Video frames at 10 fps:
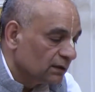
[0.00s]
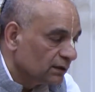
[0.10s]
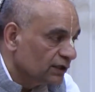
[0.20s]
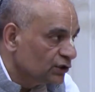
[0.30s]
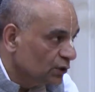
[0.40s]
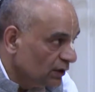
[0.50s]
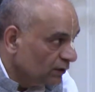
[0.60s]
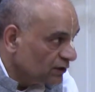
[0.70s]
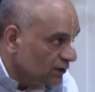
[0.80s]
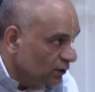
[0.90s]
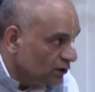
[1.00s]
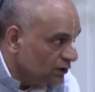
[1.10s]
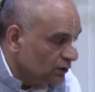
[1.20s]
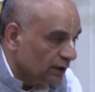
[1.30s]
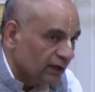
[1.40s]
this universe goes
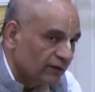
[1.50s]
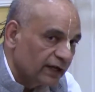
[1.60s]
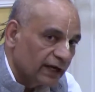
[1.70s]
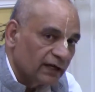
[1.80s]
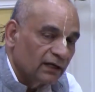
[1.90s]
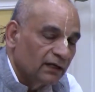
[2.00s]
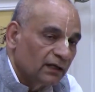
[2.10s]
through, and we had